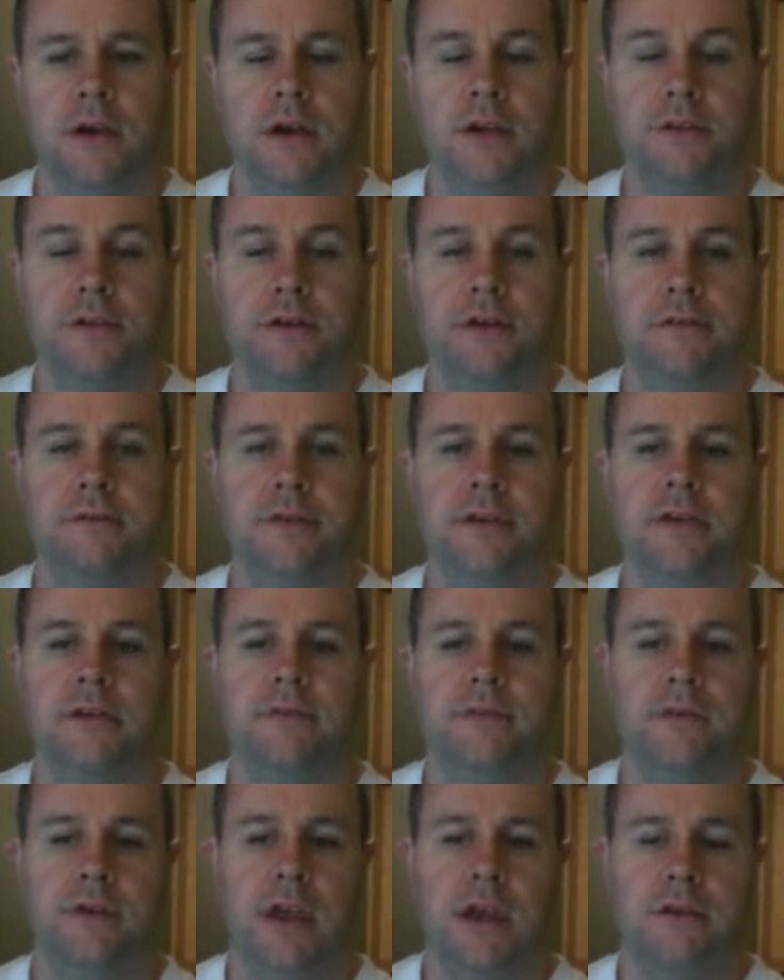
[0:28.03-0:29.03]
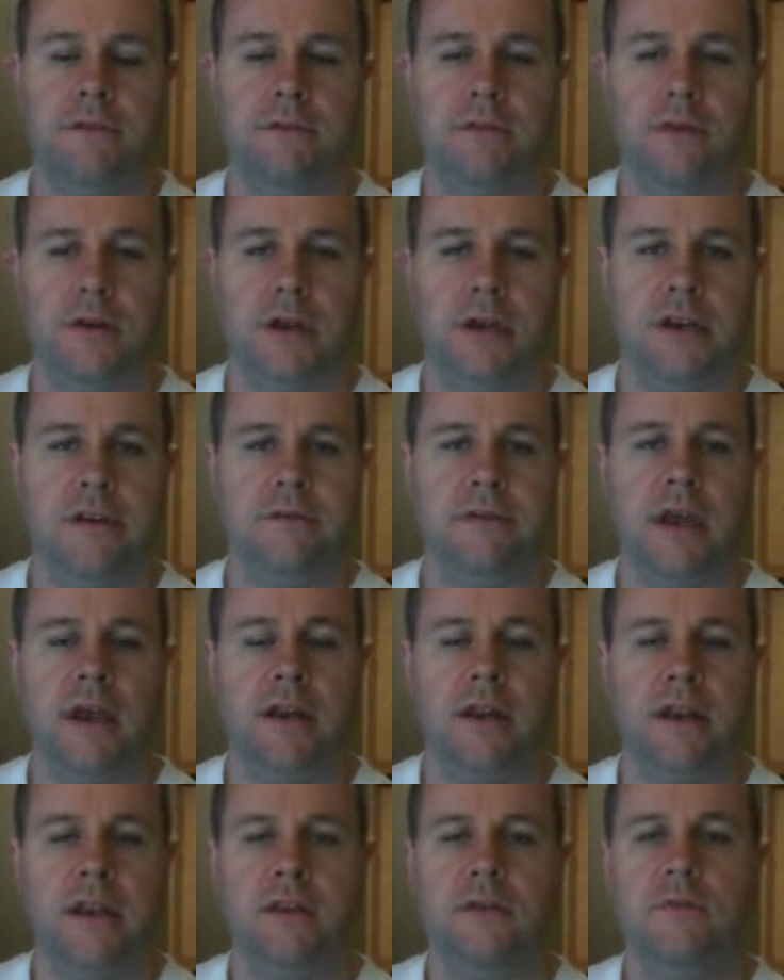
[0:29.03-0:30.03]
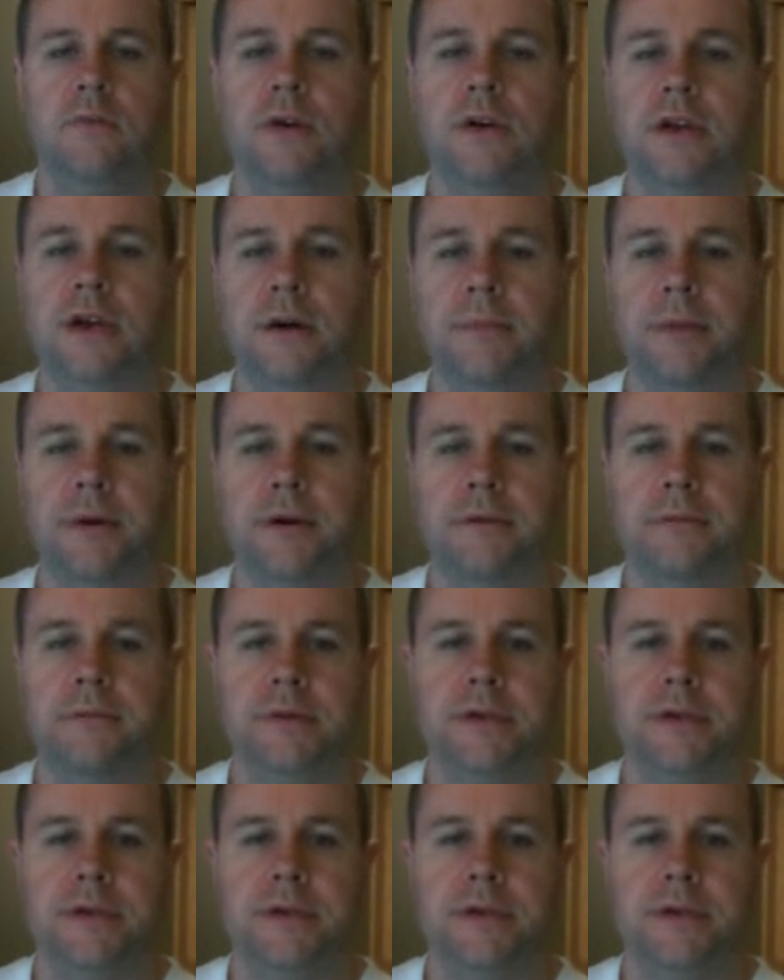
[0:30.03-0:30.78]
Alternatively, if you can't afford any of that and you want to help out,